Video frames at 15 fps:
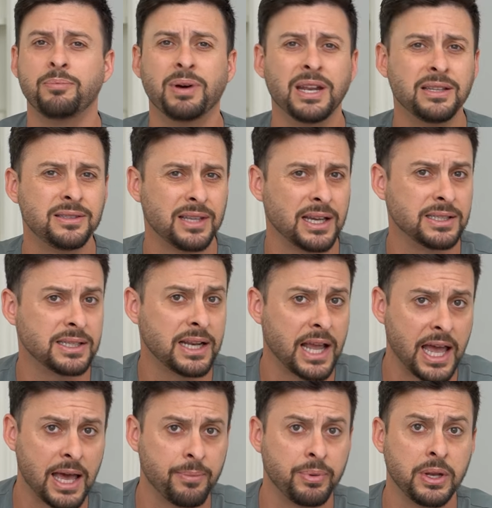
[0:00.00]
but it doesn't
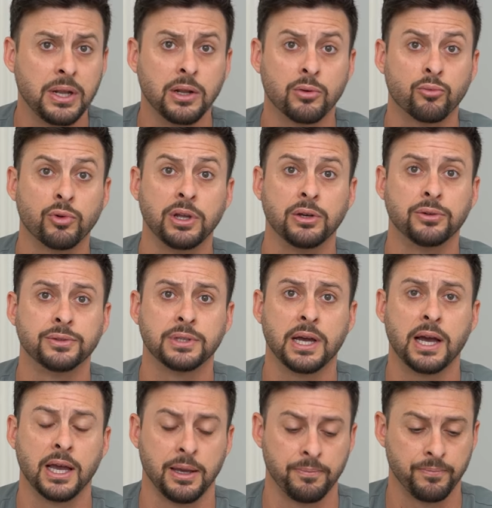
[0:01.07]
happen in real
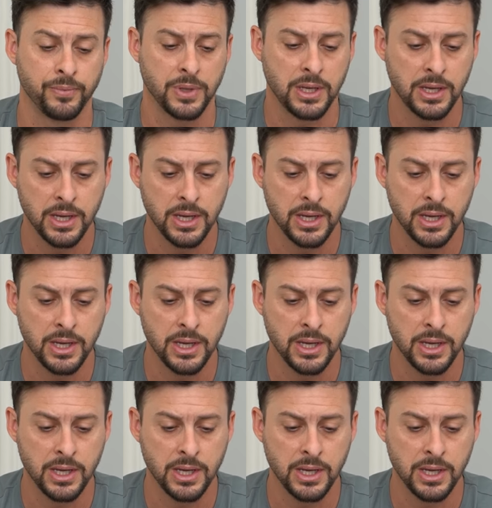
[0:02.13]
time.